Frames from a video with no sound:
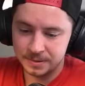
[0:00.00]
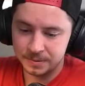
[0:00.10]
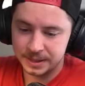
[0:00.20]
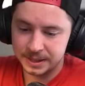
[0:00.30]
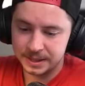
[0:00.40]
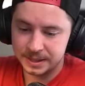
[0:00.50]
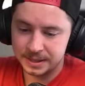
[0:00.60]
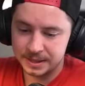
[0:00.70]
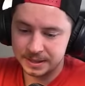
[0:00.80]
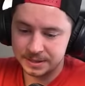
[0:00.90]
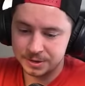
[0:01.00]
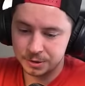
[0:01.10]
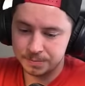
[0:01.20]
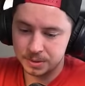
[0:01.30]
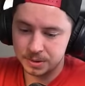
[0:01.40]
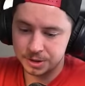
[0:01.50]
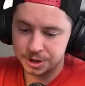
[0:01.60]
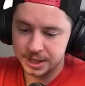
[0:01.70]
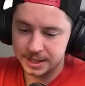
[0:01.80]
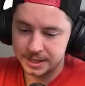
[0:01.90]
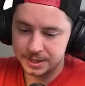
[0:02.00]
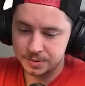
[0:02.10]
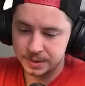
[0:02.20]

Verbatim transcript: We got super giants.